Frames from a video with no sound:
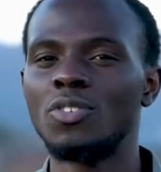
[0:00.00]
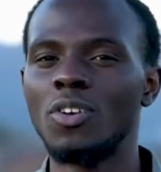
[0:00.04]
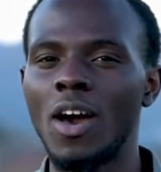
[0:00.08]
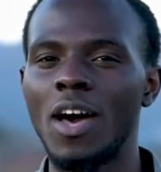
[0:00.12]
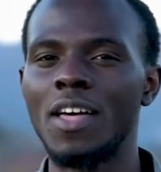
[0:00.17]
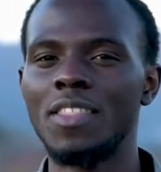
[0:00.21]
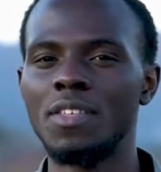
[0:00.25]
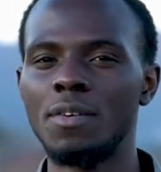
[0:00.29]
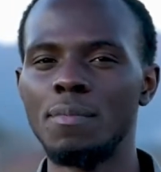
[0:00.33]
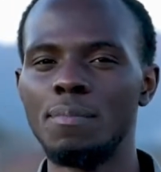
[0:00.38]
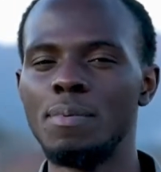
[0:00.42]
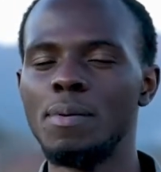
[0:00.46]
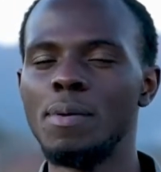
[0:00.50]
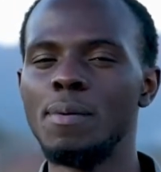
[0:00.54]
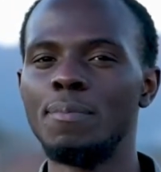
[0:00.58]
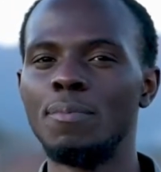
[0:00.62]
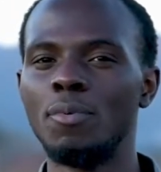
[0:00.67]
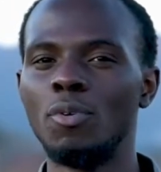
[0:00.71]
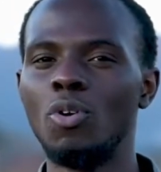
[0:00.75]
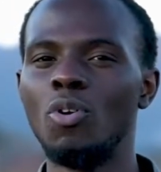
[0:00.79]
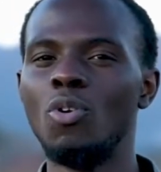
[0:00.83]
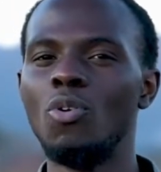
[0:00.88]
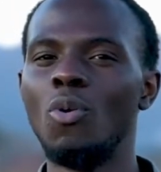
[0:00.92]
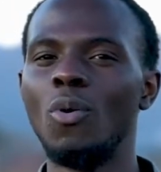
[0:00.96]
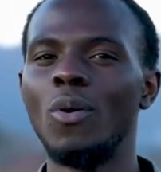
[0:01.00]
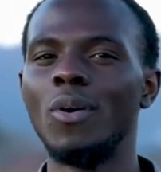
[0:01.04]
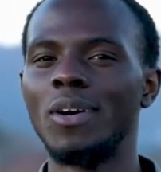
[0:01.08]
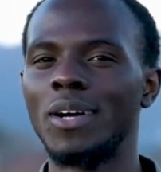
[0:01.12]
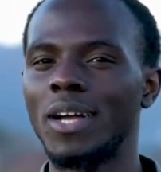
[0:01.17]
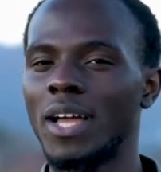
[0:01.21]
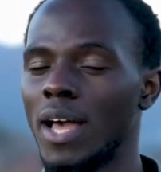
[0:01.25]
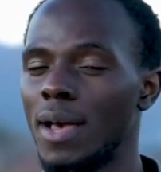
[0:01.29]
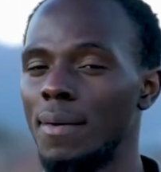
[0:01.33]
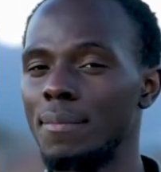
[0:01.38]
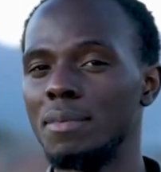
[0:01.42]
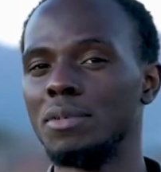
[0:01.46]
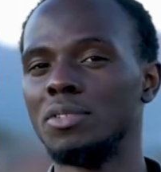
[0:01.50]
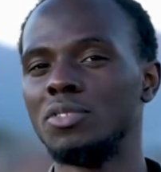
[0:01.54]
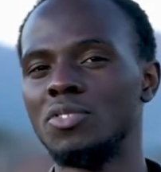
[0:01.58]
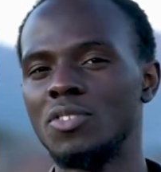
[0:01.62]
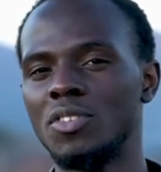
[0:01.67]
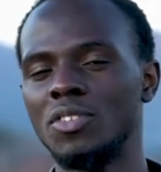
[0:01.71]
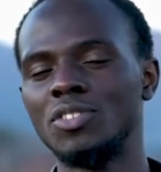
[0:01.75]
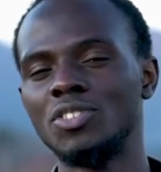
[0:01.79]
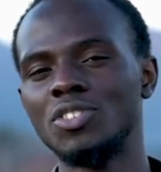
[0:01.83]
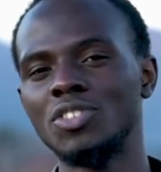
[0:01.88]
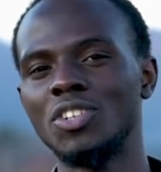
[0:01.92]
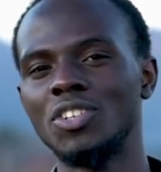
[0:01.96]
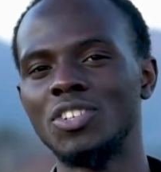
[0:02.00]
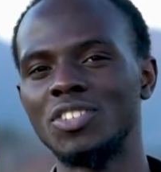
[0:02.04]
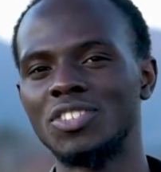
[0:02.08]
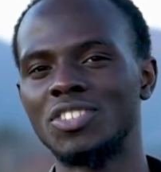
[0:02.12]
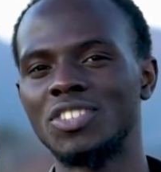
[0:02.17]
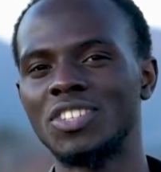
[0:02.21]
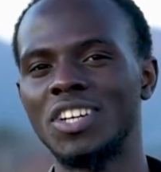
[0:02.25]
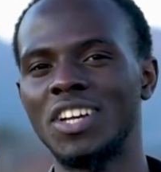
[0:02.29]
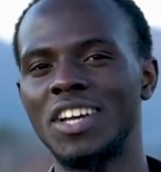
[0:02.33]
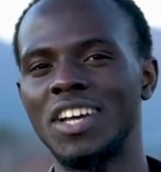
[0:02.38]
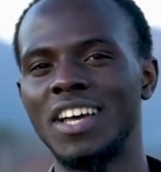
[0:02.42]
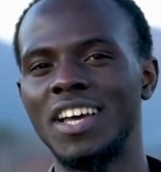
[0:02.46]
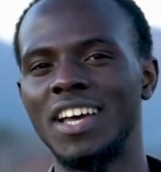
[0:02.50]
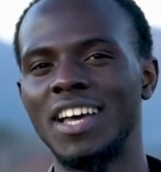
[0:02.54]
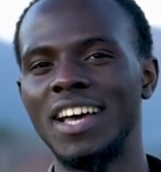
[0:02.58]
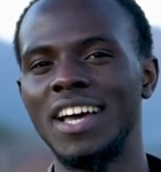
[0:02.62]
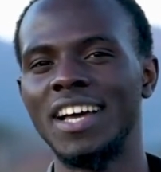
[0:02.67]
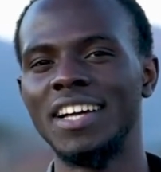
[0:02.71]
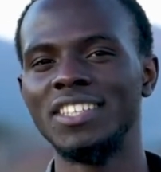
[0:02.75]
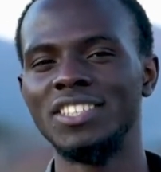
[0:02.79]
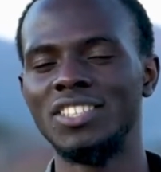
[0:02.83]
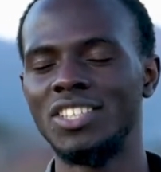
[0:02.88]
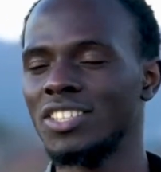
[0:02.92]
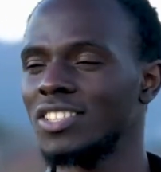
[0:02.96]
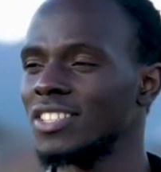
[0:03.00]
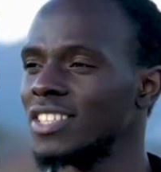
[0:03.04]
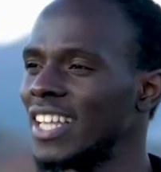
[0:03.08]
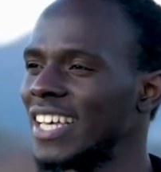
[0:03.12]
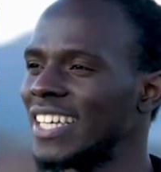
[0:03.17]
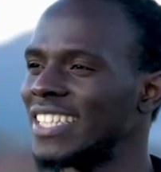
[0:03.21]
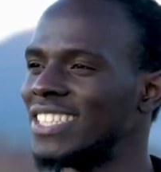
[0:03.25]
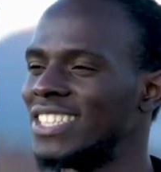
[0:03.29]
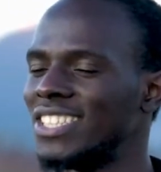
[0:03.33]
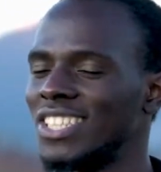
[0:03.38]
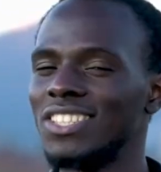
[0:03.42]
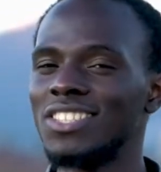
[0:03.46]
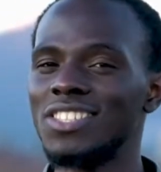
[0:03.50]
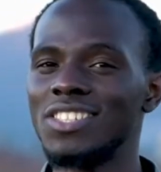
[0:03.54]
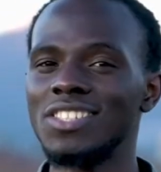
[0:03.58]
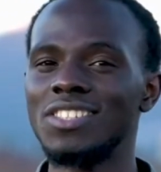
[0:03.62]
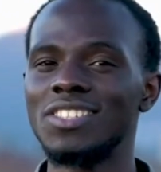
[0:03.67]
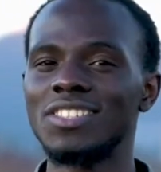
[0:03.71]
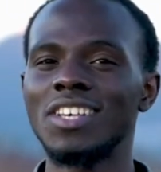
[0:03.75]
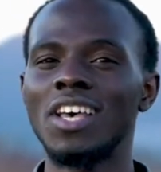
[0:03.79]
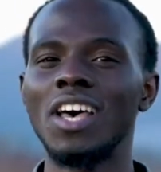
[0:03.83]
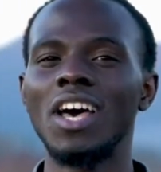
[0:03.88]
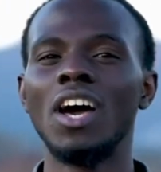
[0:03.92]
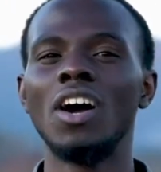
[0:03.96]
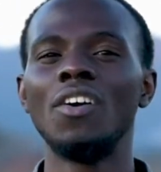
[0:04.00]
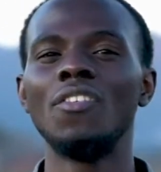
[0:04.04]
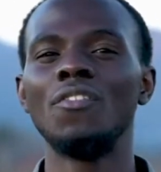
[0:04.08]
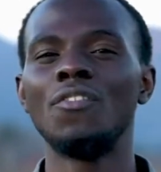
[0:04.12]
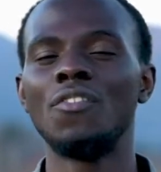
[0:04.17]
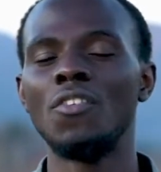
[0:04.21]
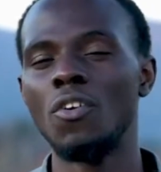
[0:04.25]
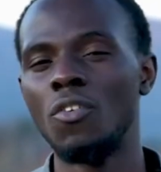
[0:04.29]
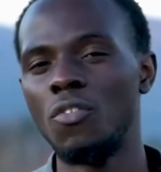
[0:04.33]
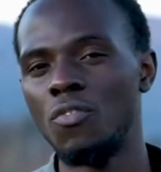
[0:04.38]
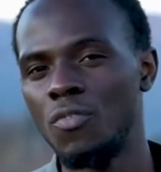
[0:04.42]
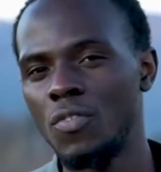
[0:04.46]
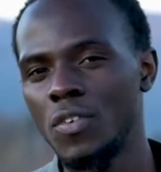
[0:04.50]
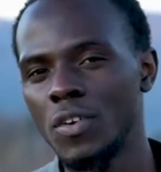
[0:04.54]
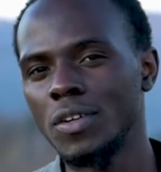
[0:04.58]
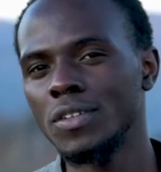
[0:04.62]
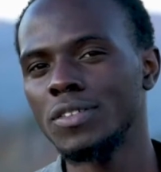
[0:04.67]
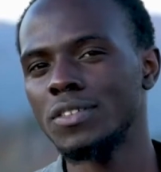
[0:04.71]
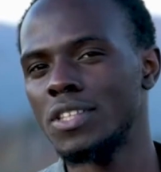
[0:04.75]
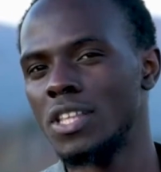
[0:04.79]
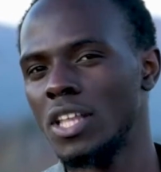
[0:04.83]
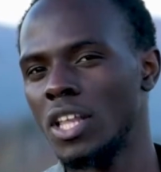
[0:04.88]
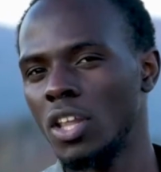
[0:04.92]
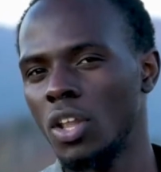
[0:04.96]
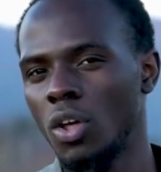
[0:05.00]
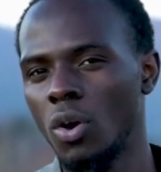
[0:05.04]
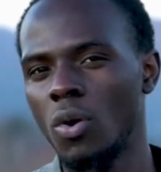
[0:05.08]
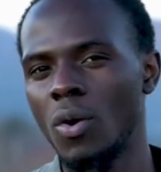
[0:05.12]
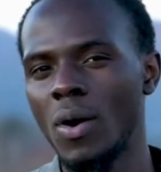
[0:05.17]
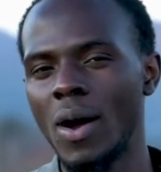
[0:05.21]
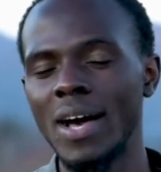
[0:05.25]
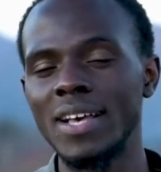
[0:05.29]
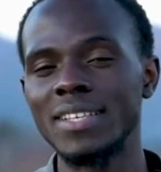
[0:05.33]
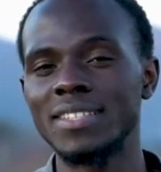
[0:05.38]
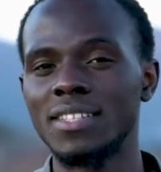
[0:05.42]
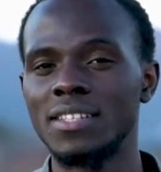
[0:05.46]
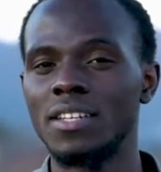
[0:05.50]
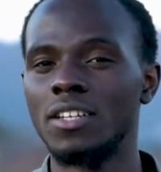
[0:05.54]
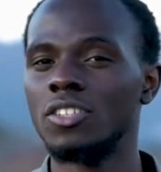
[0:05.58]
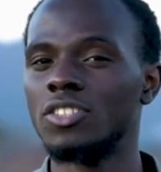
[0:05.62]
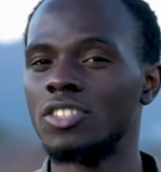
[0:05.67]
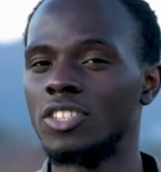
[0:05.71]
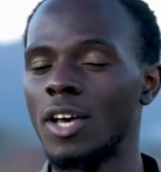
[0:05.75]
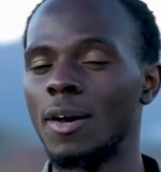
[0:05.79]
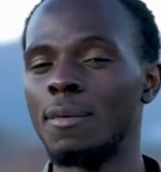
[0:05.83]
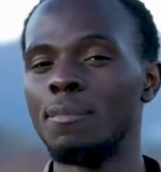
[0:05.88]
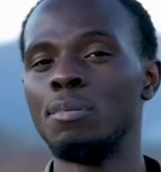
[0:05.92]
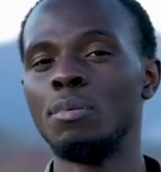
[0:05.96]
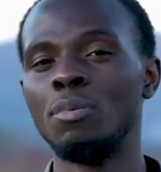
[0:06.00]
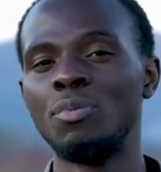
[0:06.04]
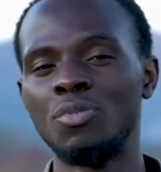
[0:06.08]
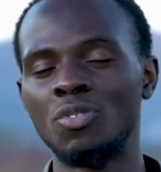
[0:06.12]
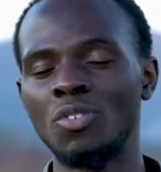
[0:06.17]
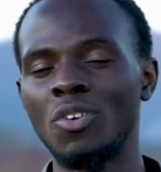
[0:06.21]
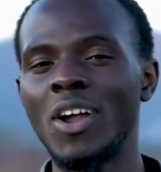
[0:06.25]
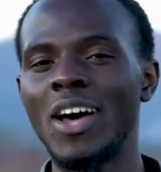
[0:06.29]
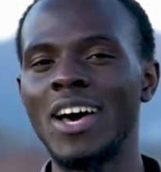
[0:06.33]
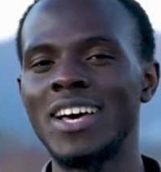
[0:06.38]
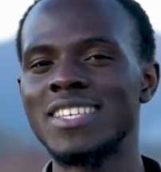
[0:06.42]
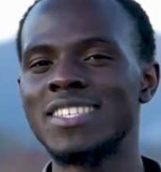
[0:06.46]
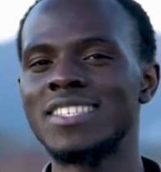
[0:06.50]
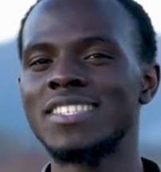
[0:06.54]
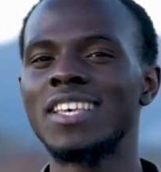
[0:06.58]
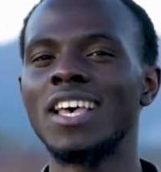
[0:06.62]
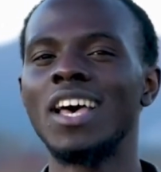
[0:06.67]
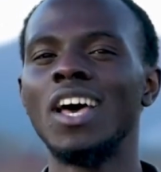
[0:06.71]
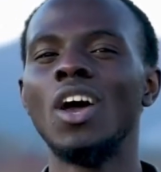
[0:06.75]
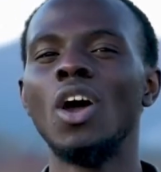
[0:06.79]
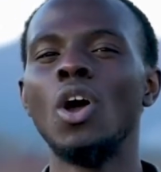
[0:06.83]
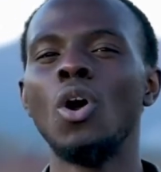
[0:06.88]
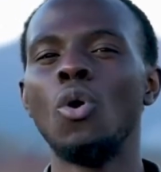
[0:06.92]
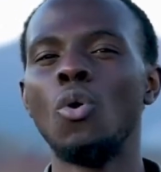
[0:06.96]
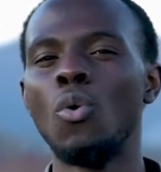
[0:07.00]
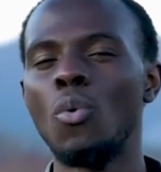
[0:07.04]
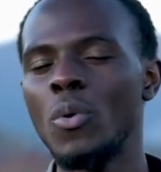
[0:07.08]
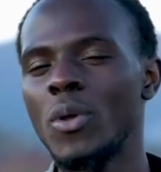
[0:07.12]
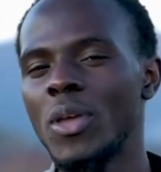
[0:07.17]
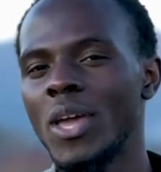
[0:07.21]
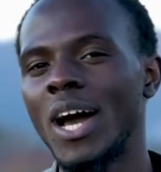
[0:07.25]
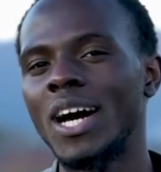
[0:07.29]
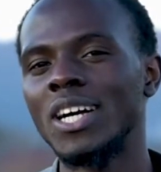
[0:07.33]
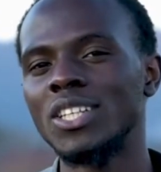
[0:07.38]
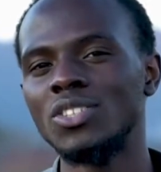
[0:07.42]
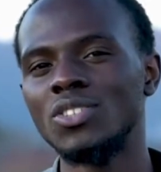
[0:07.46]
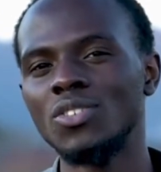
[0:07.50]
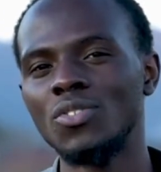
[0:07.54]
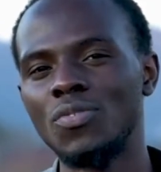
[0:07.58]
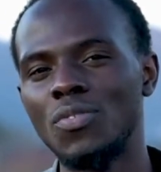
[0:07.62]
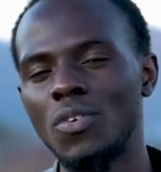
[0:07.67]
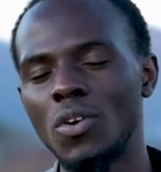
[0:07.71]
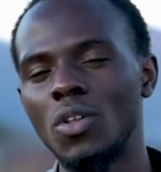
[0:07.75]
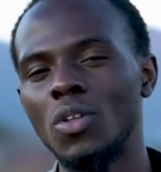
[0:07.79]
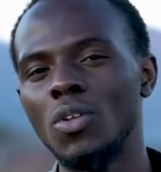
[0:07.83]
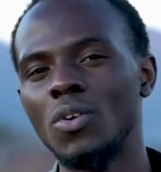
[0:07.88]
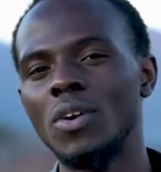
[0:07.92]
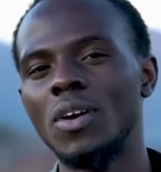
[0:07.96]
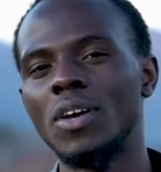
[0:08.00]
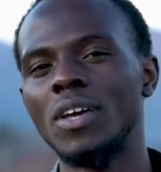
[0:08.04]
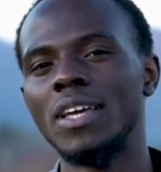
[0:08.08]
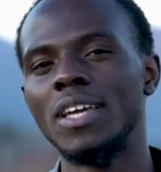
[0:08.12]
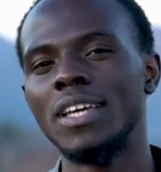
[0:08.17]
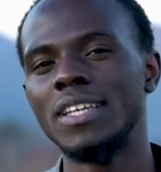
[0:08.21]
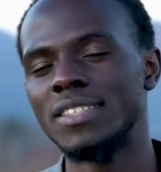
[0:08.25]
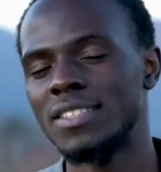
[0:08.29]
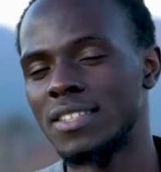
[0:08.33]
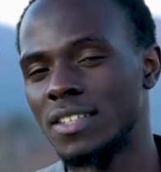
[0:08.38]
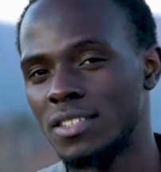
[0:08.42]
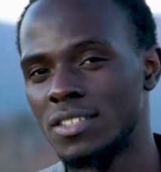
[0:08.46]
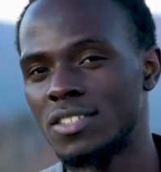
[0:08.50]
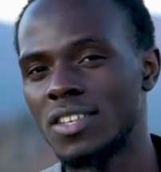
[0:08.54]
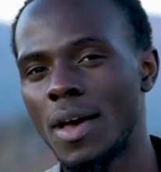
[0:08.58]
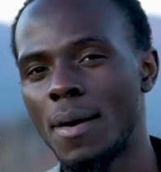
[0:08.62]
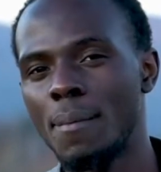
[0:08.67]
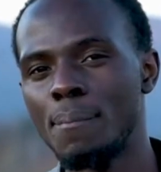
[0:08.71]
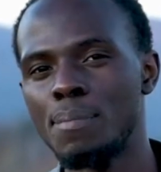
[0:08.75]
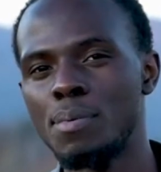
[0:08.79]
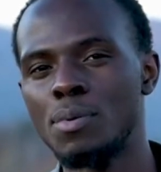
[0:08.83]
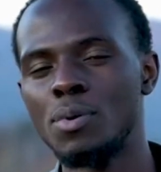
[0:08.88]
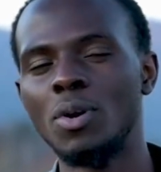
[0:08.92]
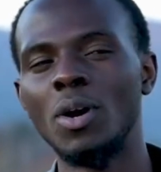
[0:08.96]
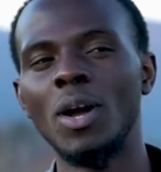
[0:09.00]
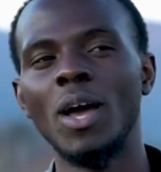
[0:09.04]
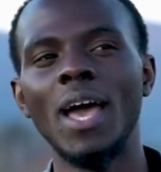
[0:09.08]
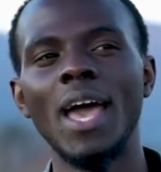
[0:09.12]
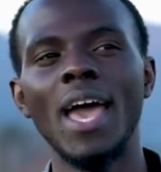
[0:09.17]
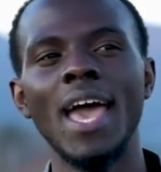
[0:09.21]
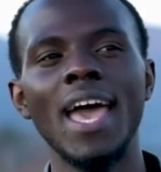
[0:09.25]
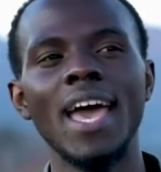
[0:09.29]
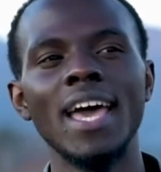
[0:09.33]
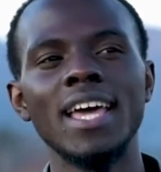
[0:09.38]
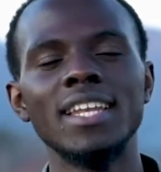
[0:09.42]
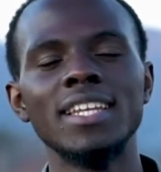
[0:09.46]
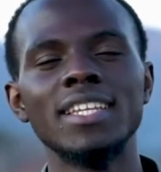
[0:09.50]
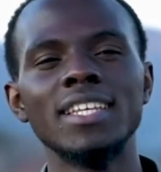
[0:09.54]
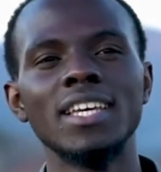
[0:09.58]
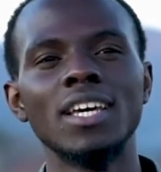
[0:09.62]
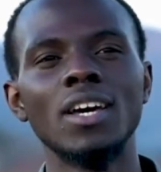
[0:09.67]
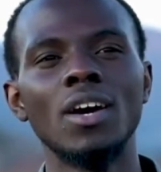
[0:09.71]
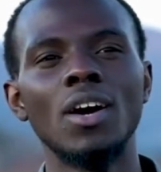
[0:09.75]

to other people who are coming to the church. Just like Jesus fulfilled the law as an example for us, we are to follow his example and